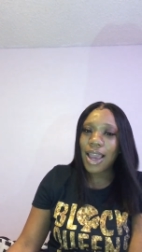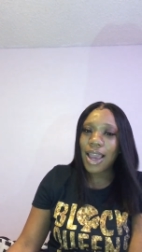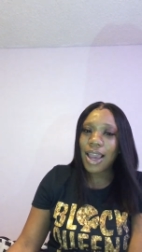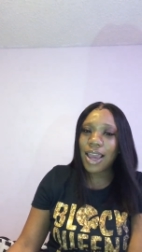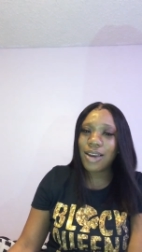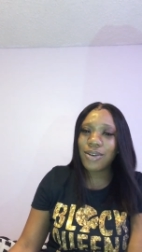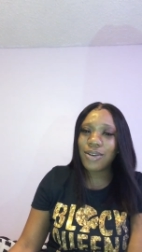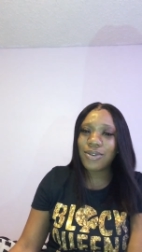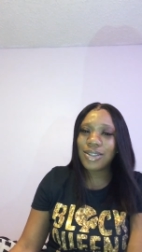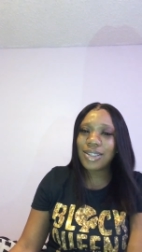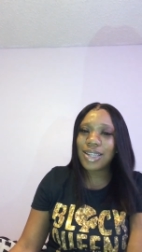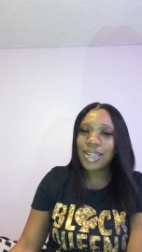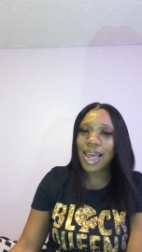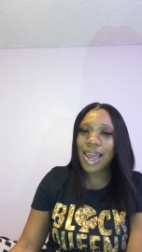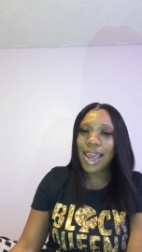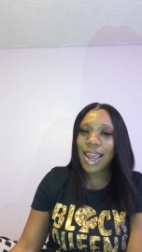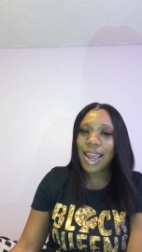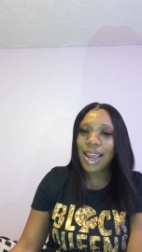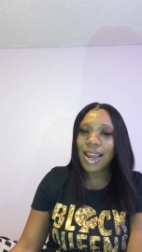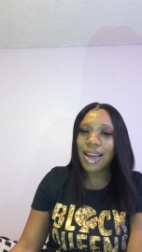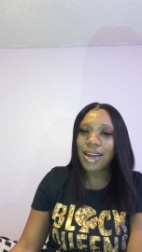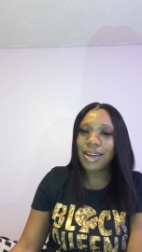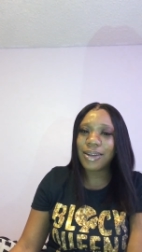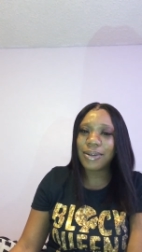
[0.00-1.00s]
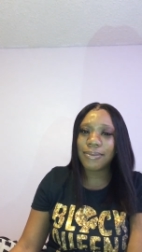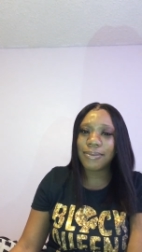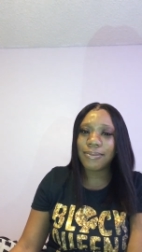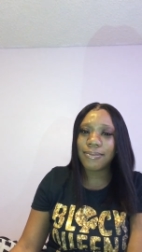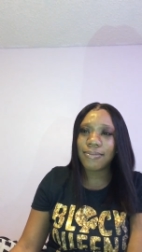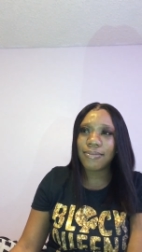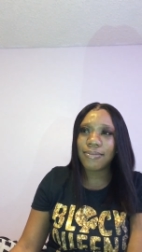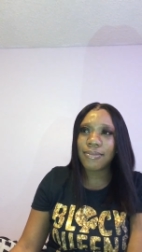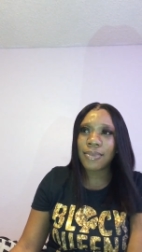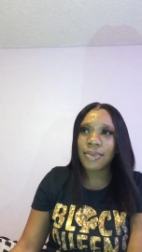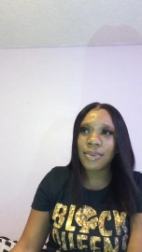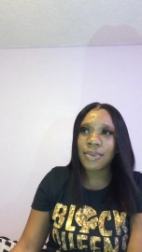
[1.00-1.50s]
And it was like,
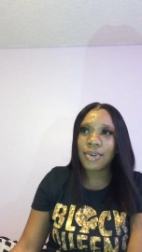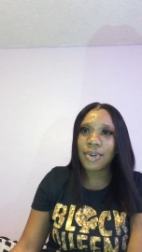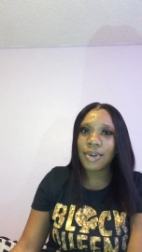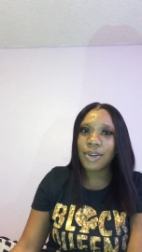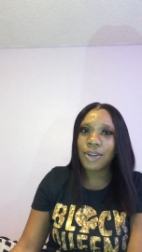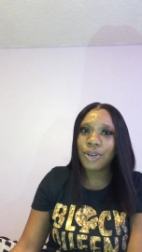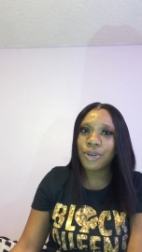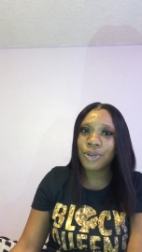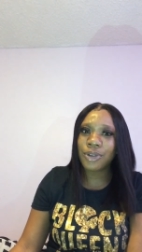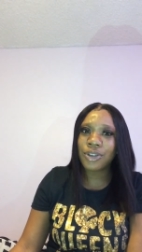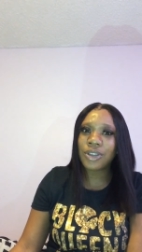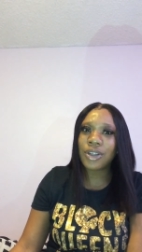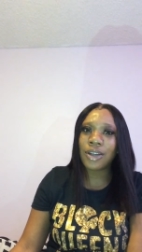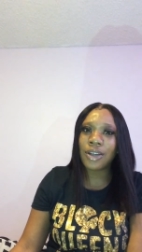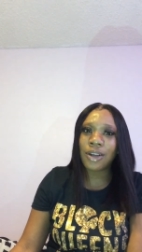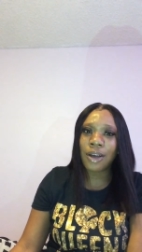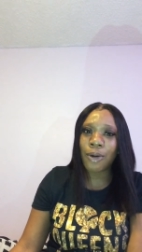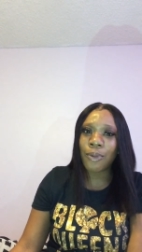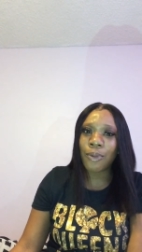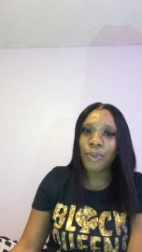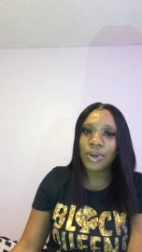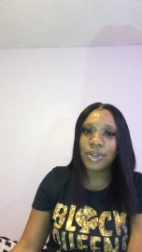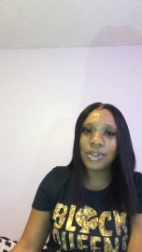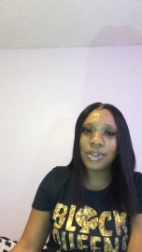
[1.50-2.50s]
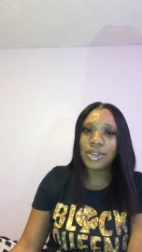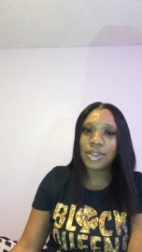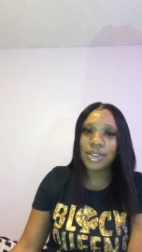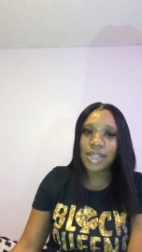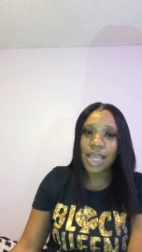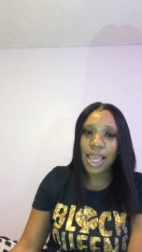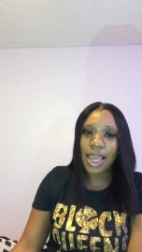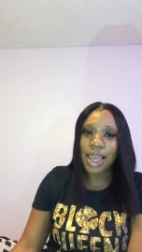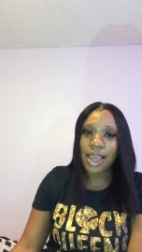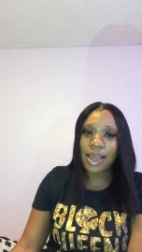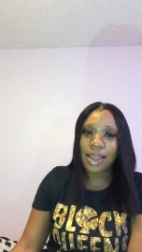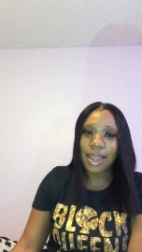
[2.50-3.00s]
you should know what to
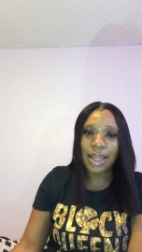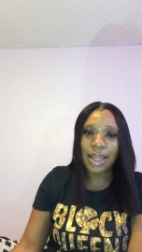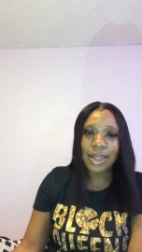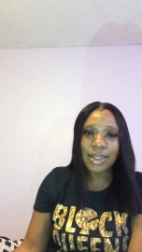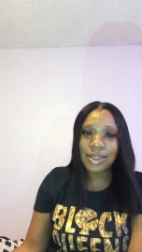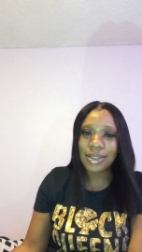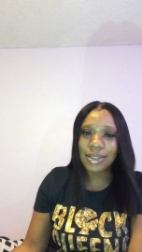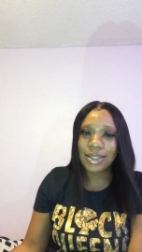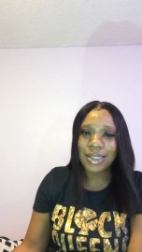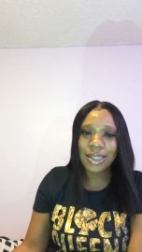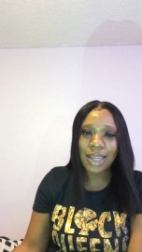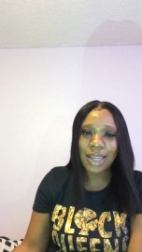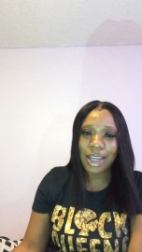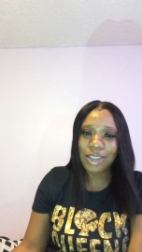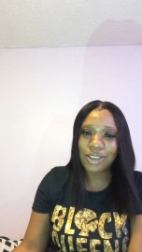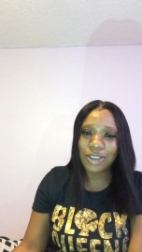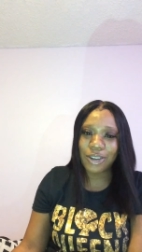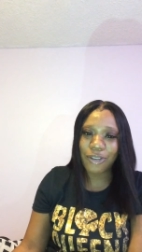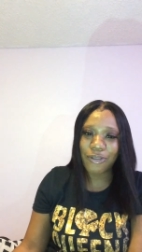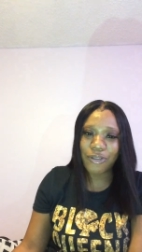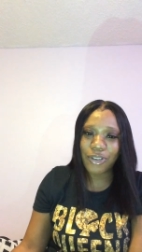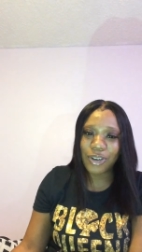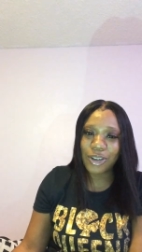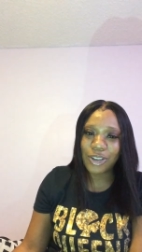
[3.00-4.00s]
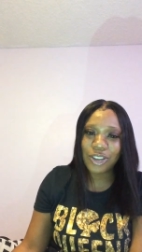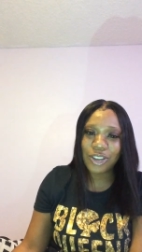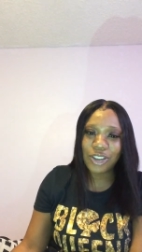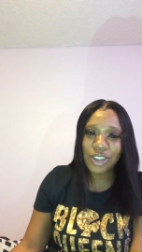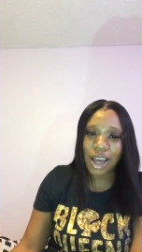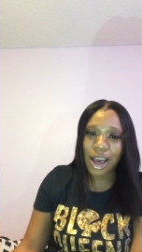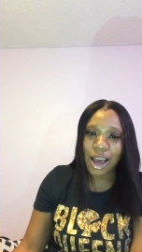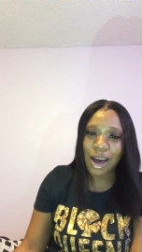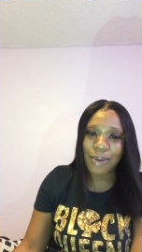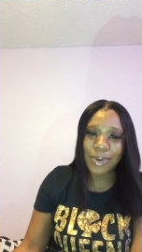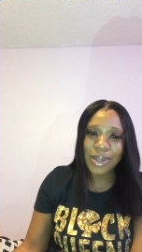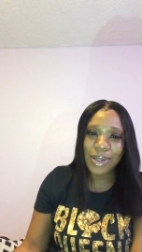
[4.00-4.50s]
say. Like, this is not your first
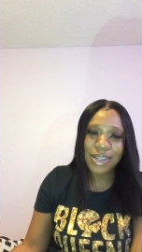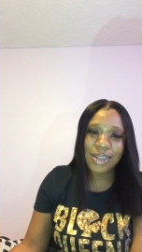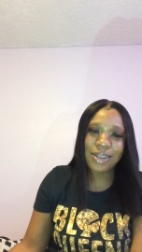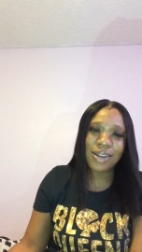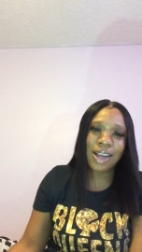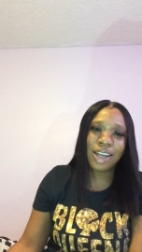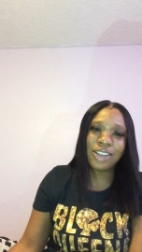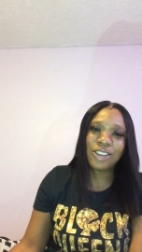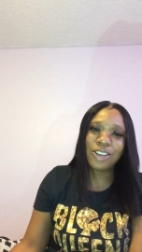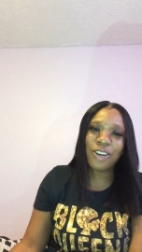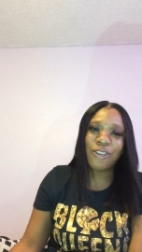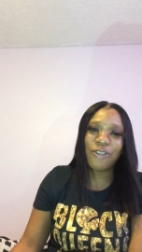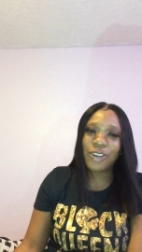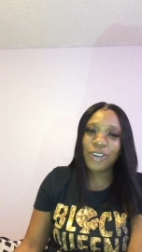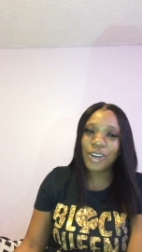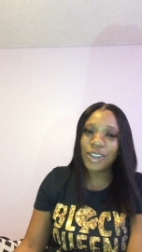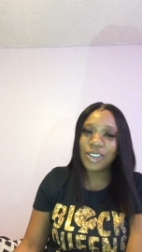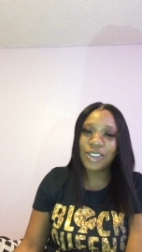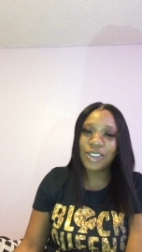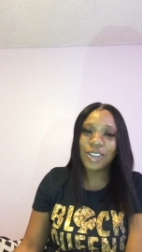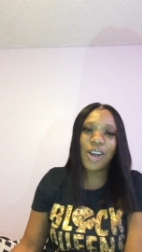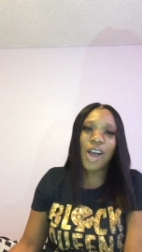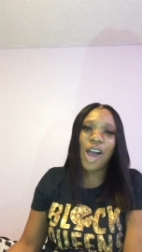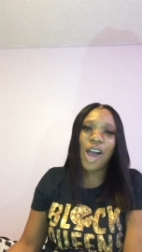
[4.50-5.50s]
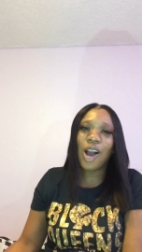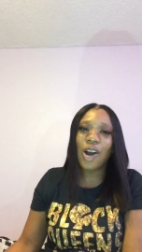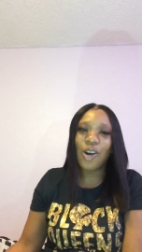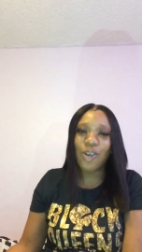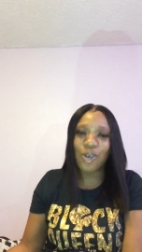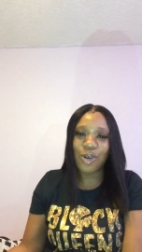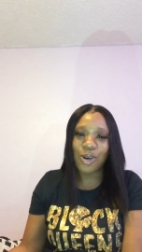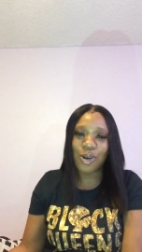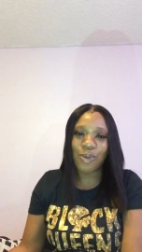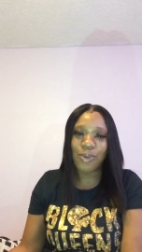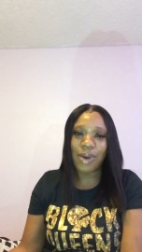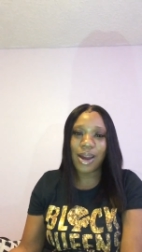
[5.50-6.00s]
job. This is not your first
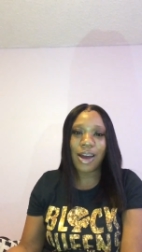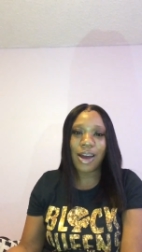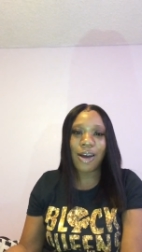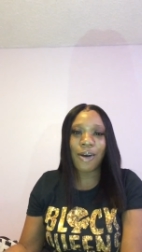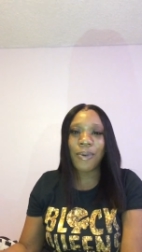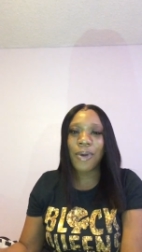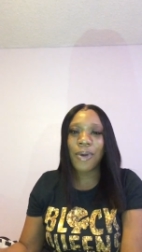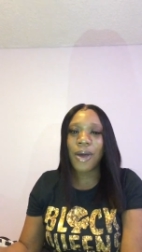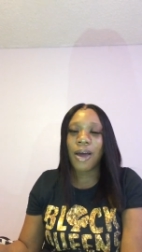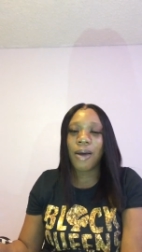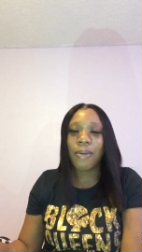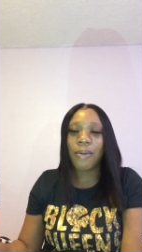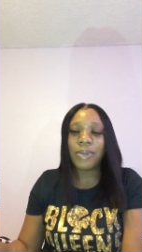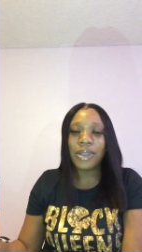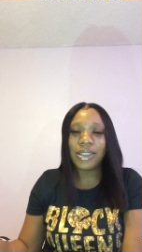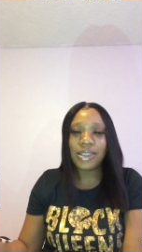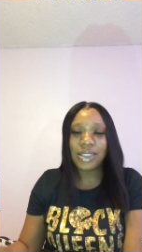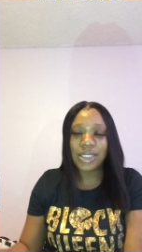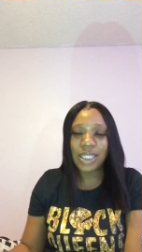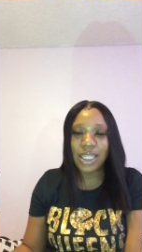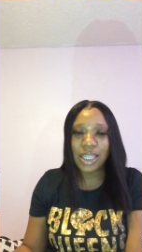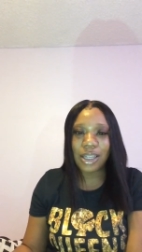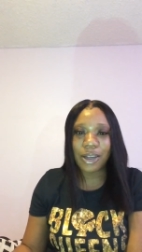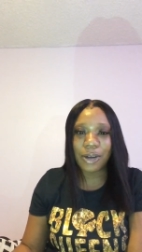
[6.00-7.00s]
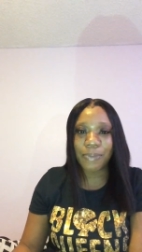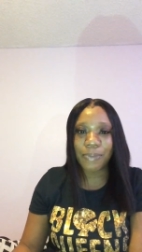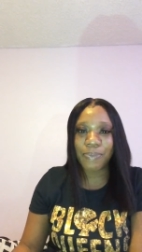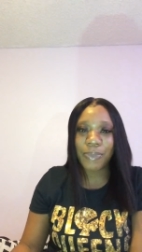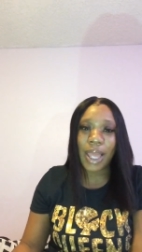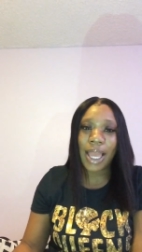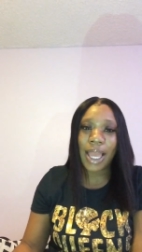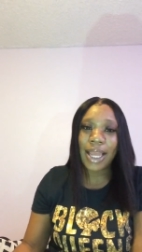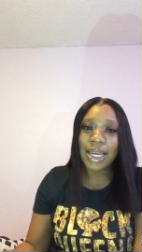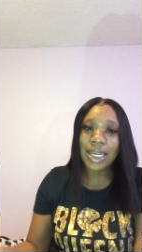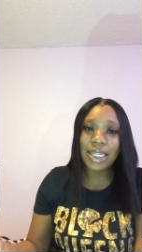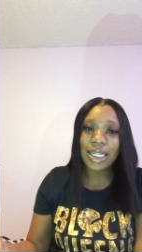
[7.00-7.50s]
go around. But still,
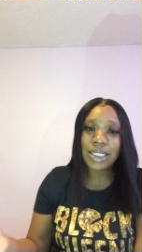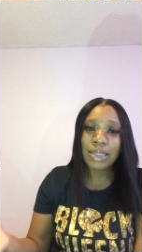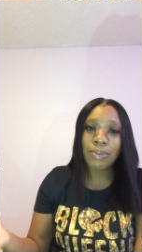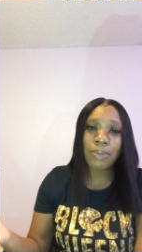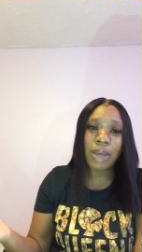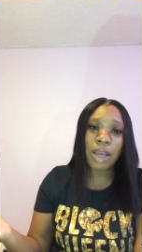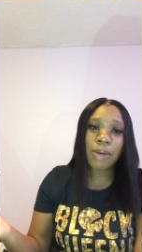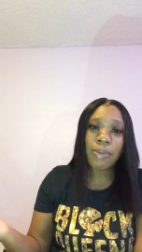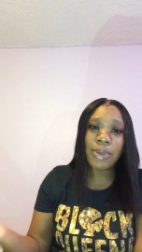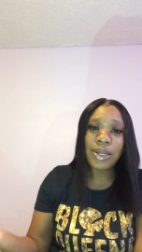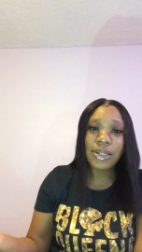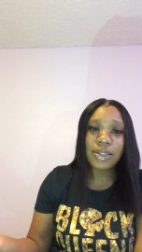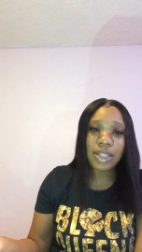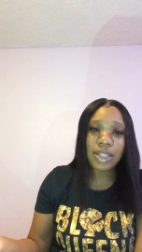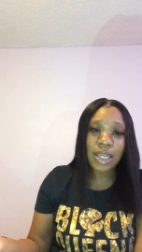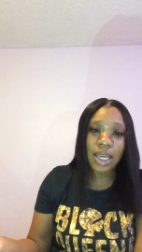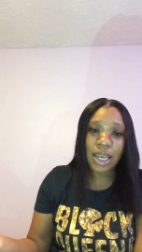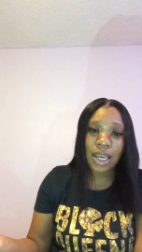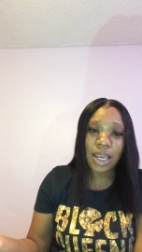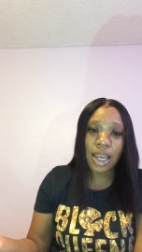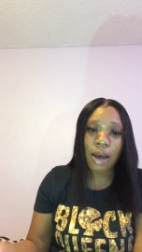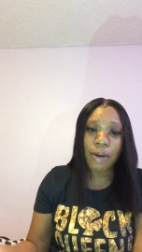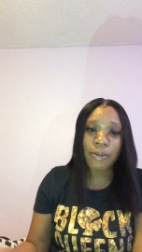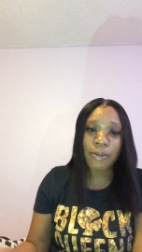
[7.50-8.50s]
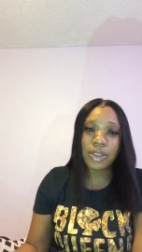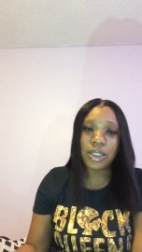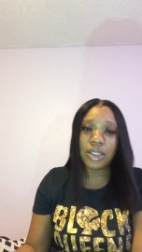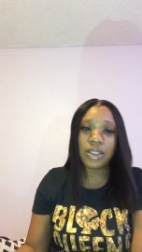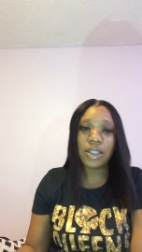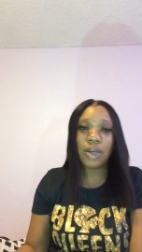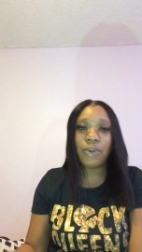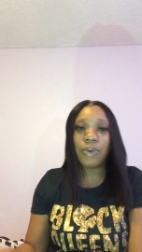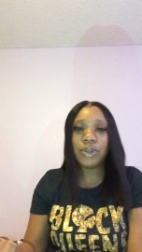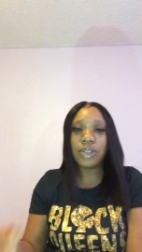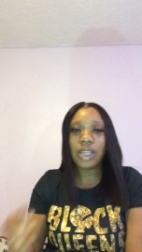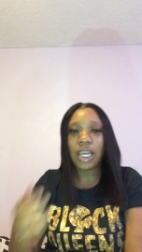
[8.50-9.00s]
I guess it made me stand out since
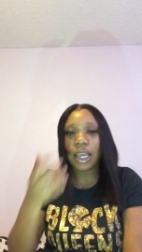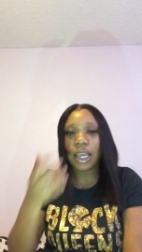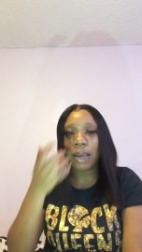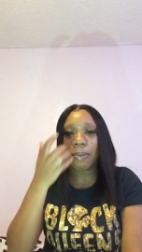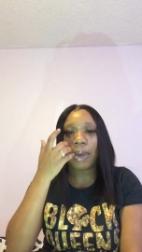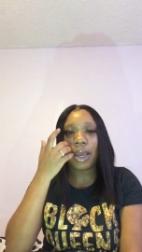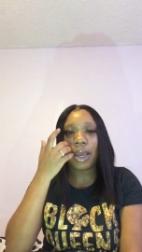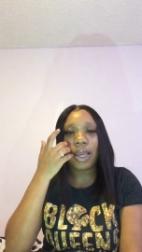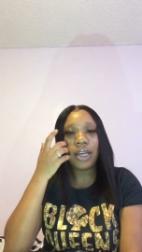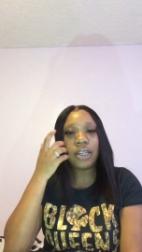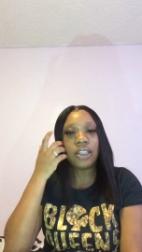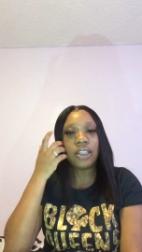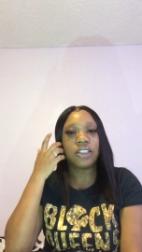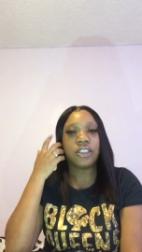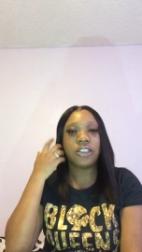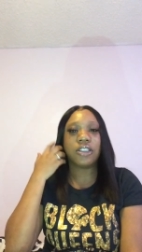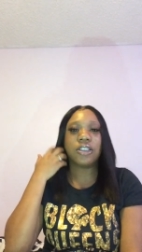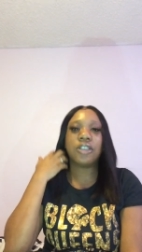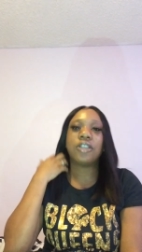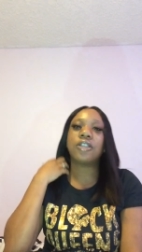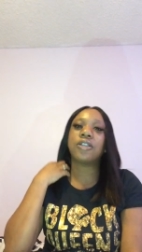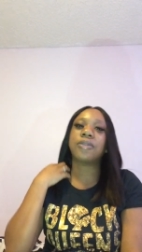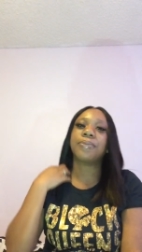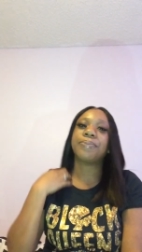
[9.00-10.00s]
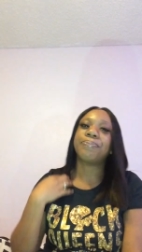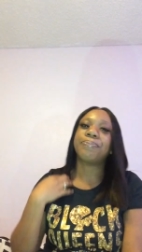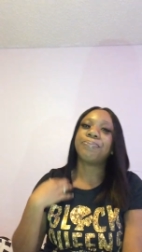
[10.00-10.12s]
they were taking my answers.